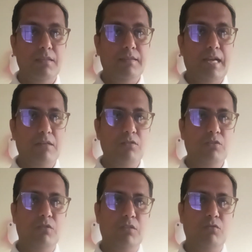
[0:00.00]
That all
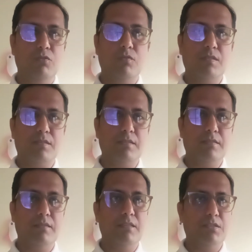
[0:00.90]
you are going to
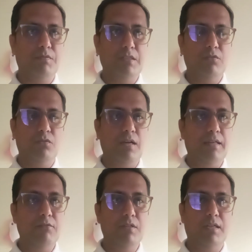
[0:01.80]
discuss in this video, and
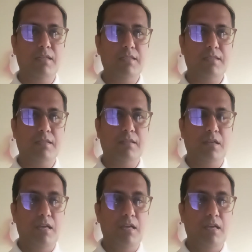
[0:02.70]
you will understand